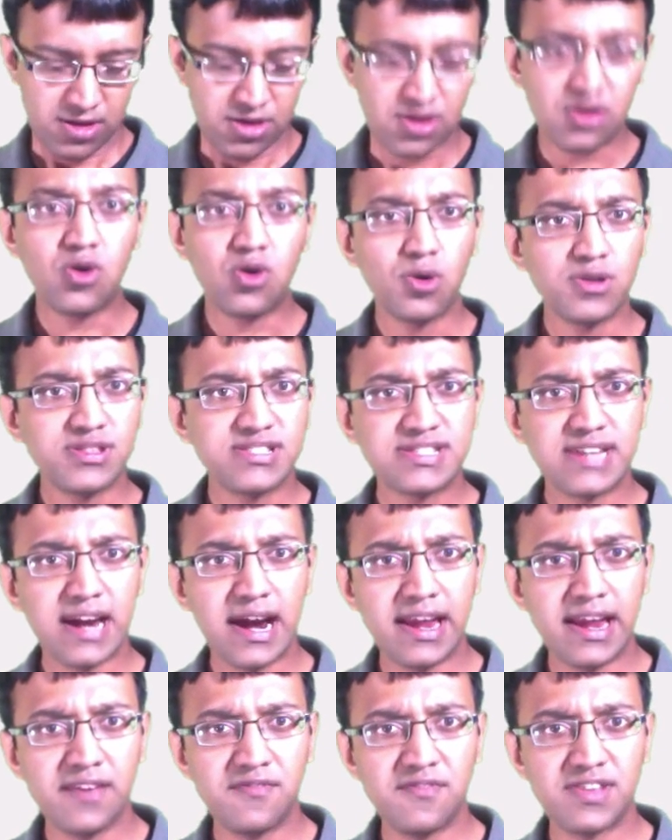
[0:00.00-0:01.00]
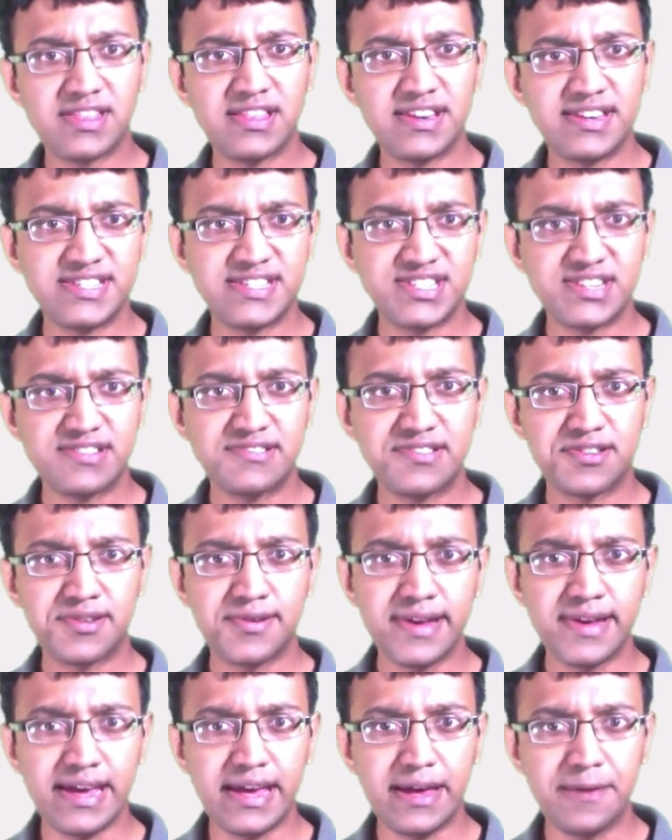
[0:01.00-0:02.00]
The codes starting with the digit
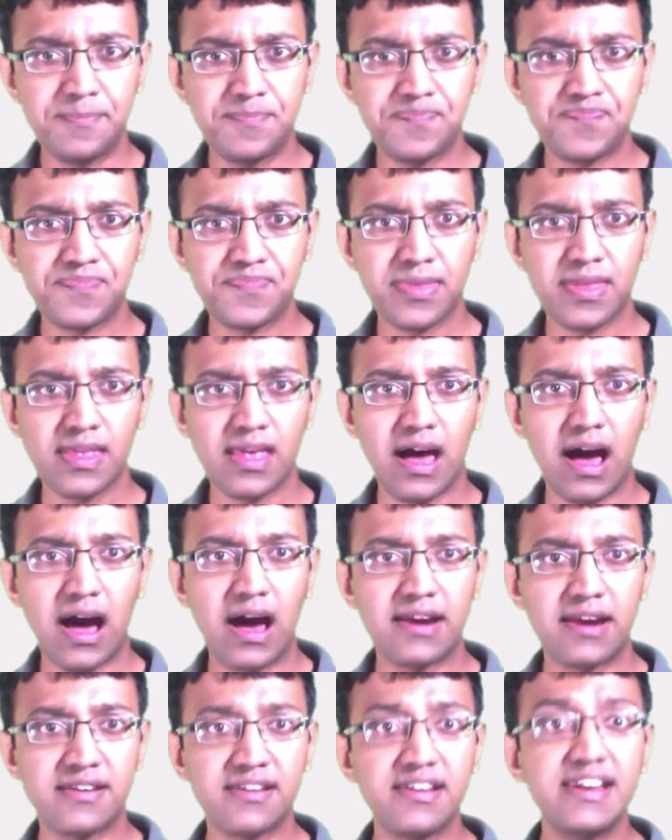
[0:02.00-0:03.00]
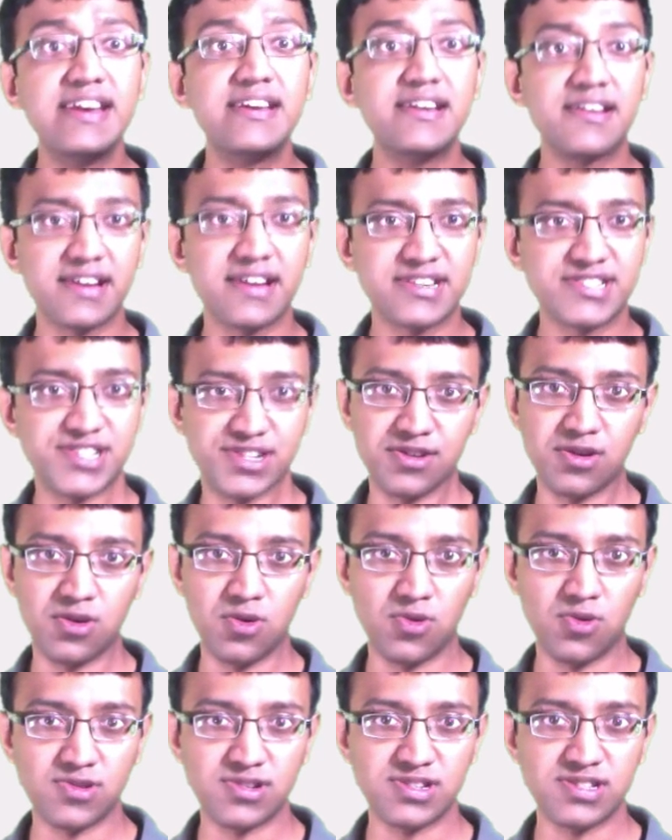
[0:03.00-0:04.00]
3 are redirection
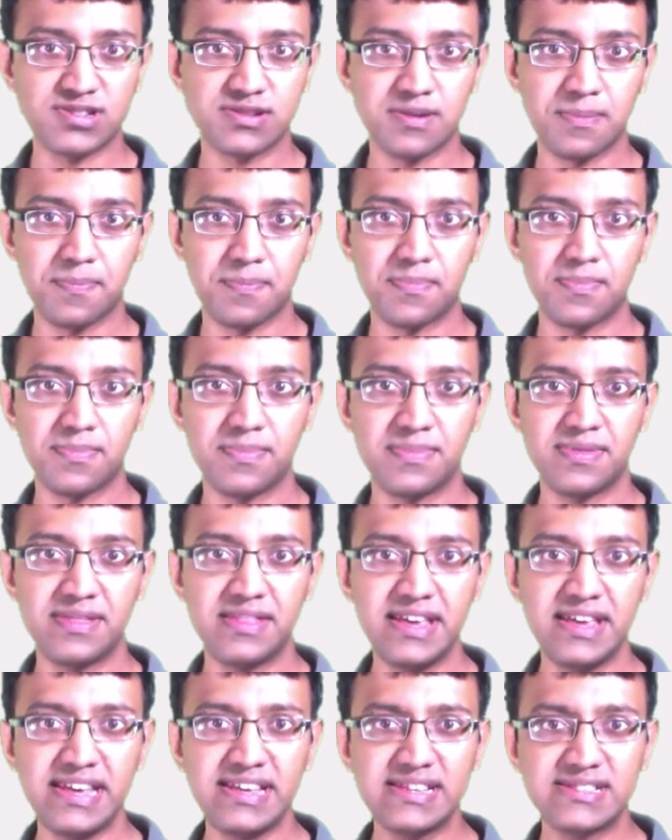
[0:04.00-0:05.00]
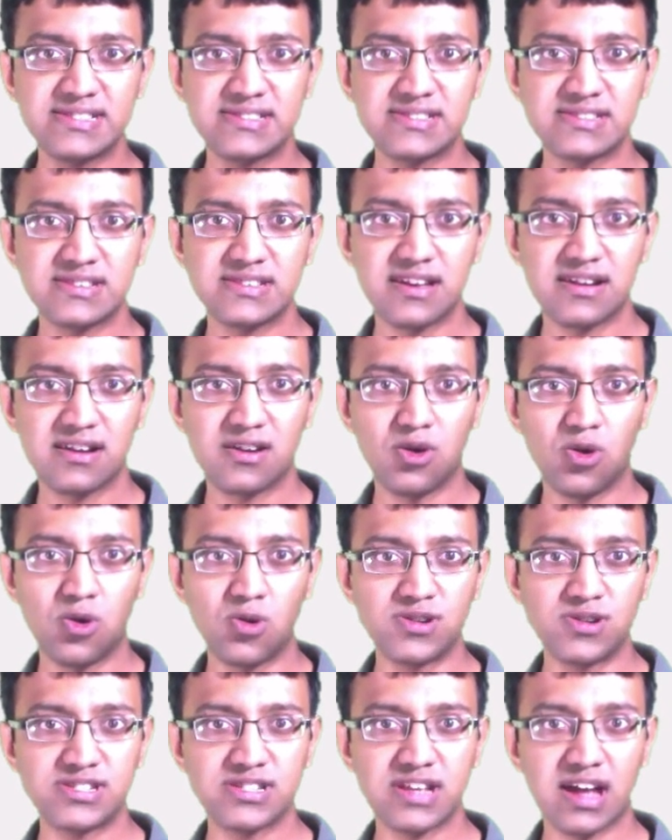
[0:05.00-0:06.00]
codes. These
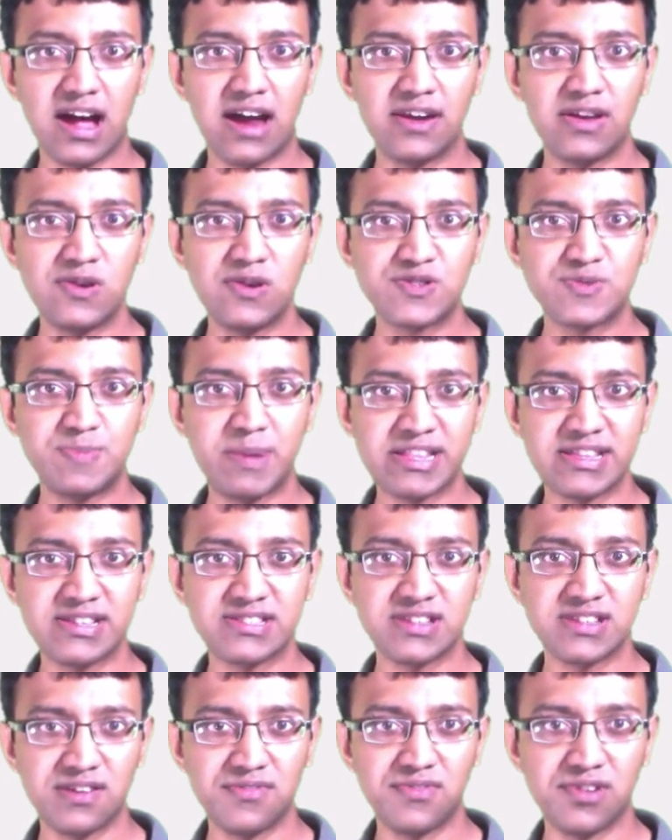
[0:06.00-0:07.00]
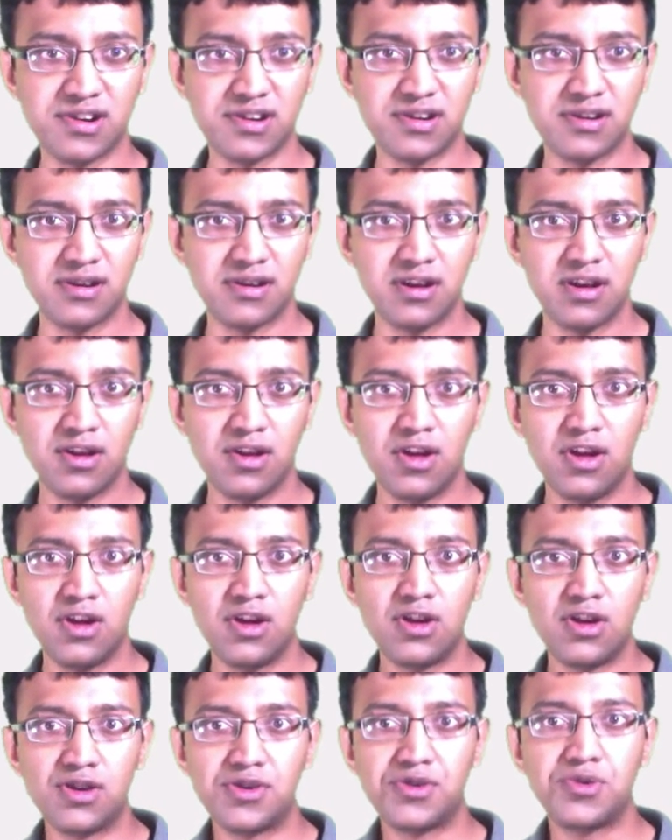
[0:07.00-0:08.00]
codes are used by the server
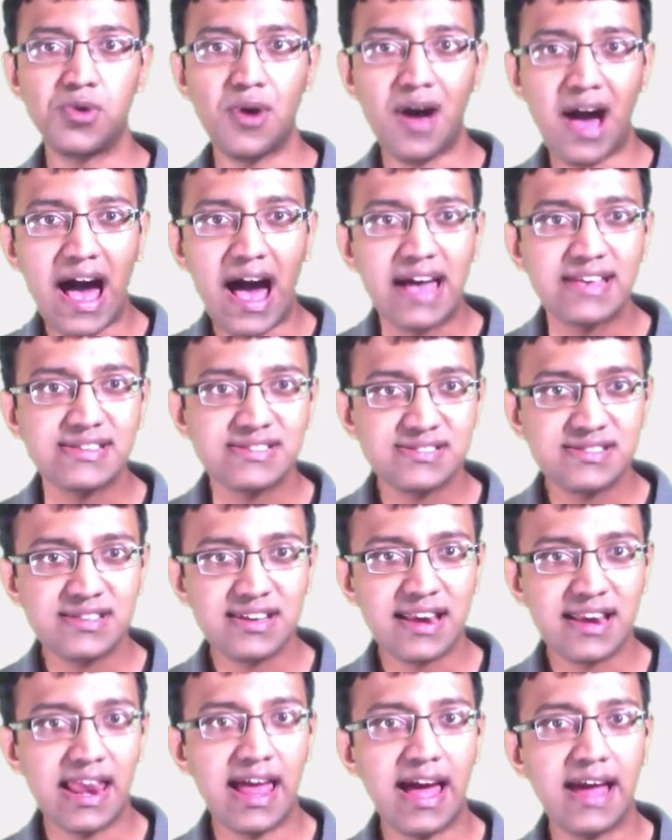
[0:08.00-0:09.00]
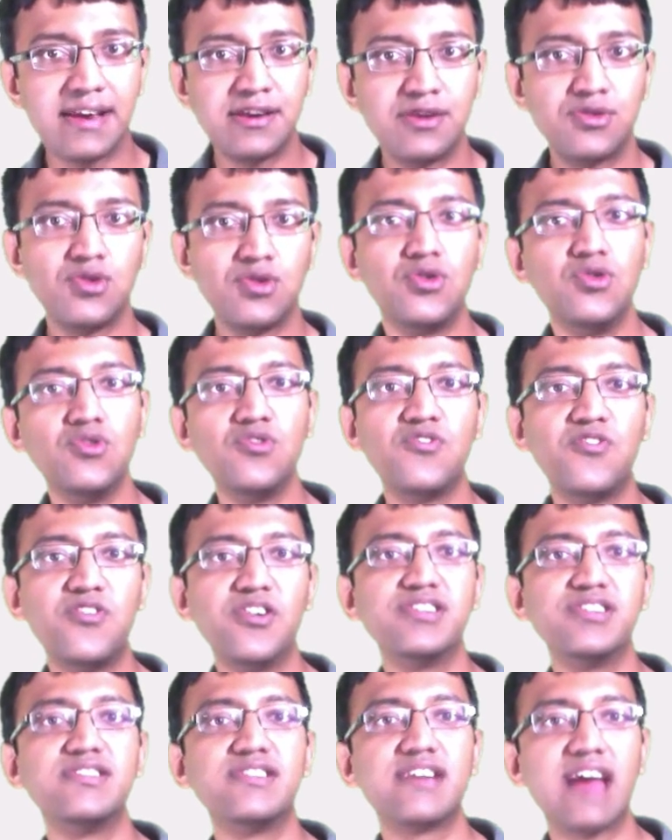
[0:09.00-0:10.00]
to ask the client to do
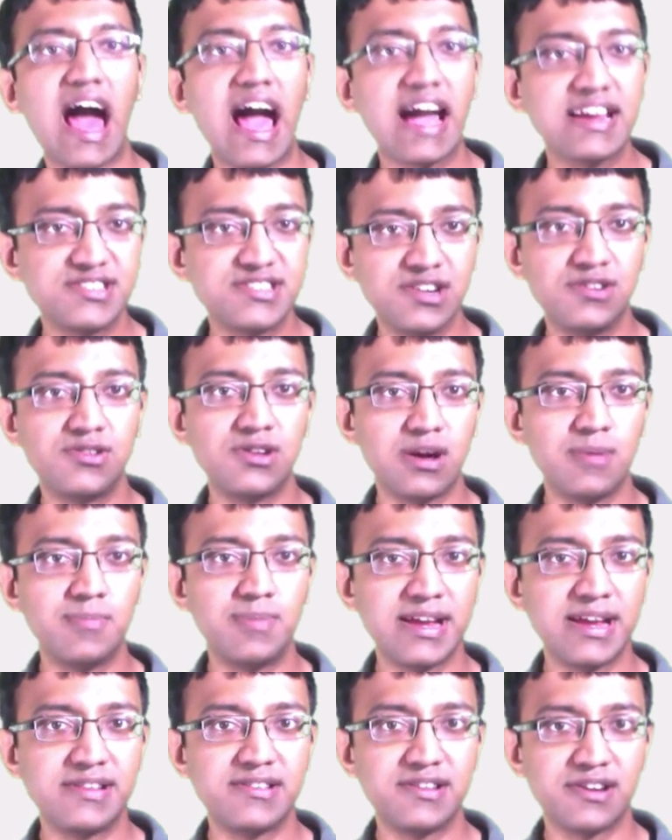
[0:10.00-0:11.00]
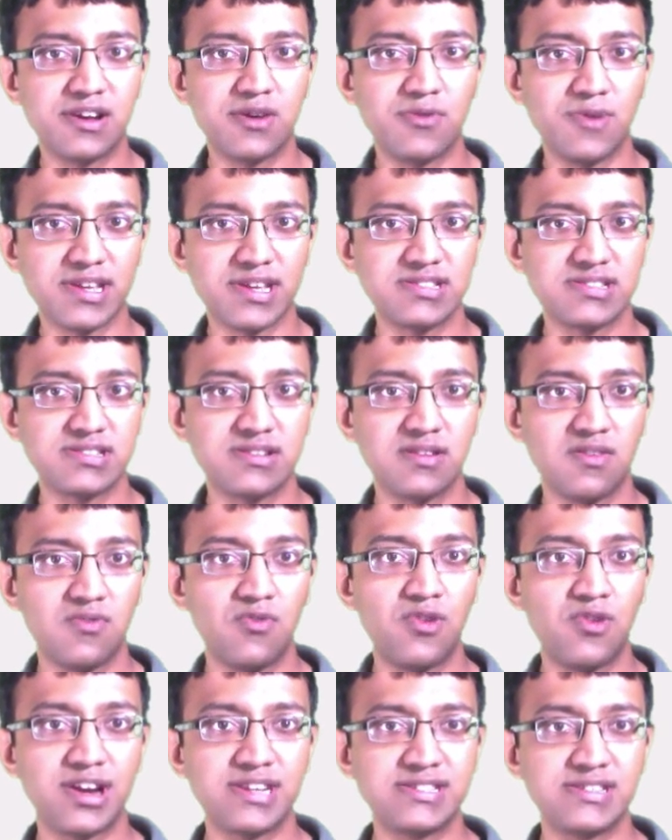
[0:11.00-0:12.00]
further action to complete the request.
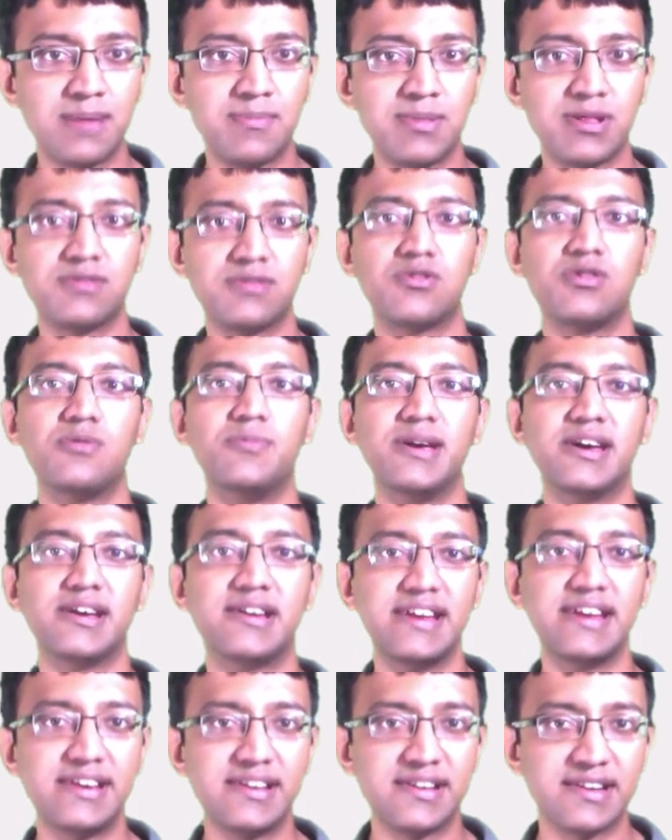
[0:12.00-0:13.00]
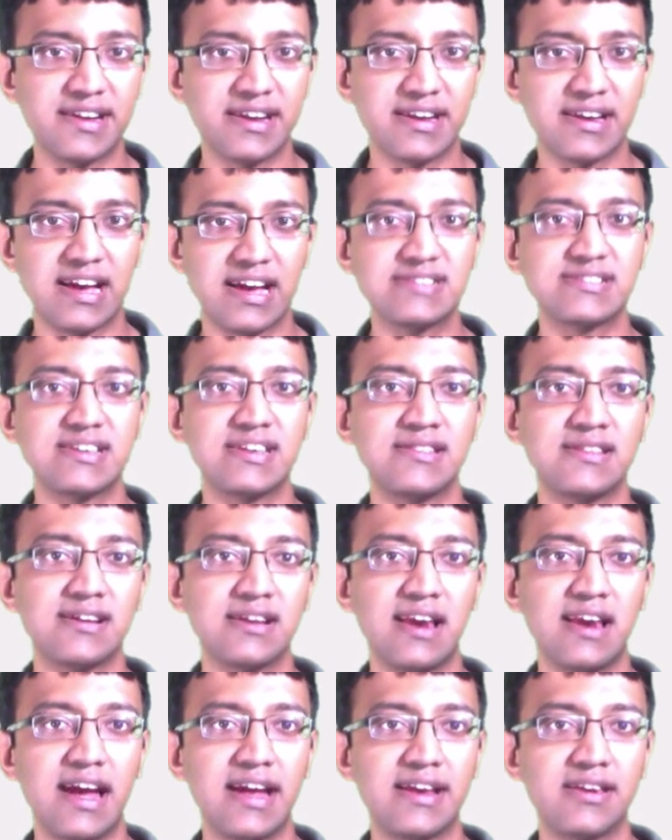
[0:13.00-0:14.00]
For example, it could be a redirect asking the
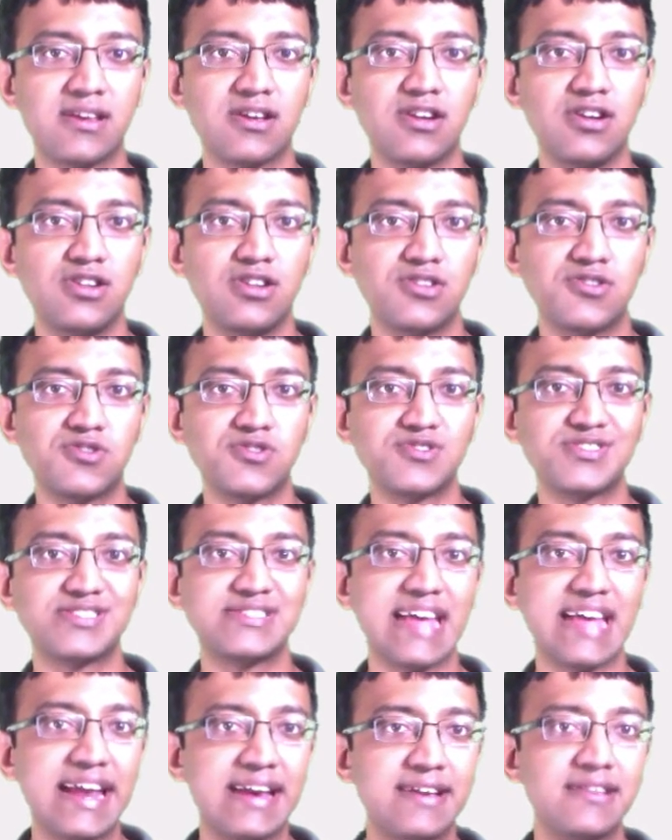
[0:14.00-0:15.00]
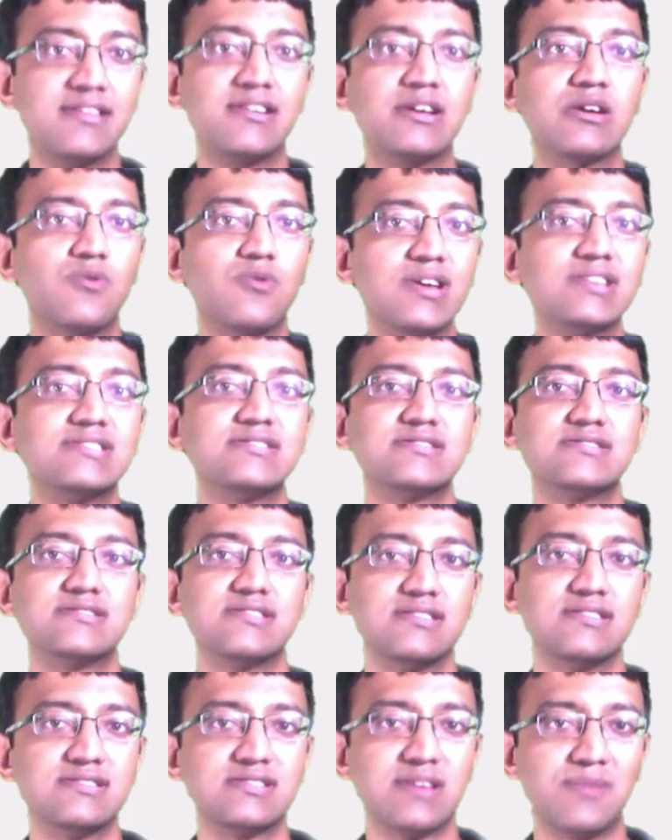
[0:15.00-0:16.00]
client to send the request
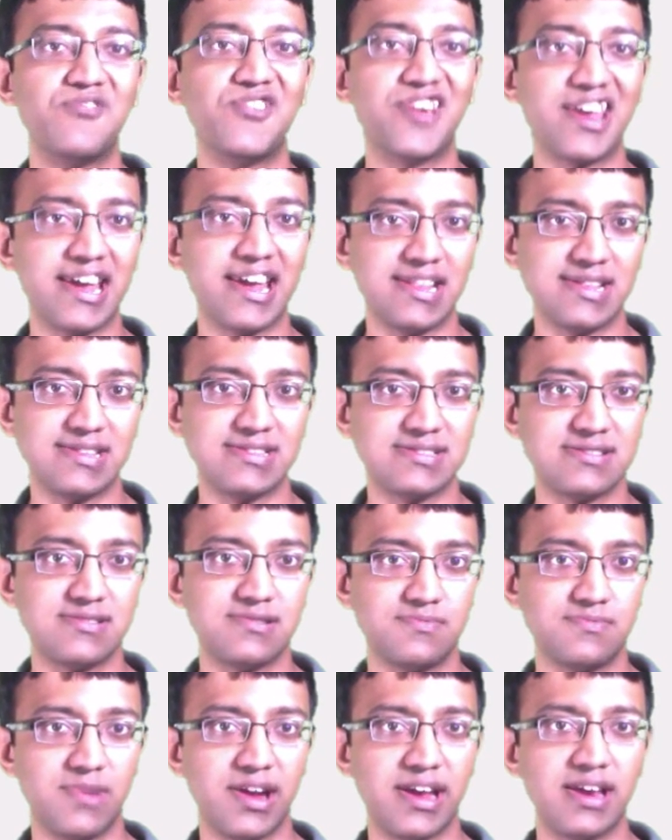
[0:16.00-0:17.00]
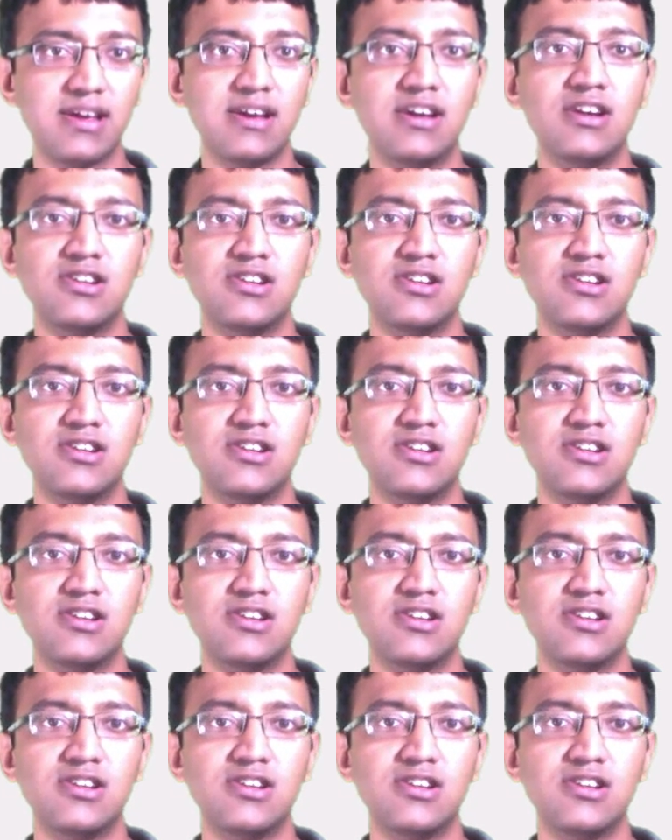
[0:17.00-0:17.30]
somewhere else, right?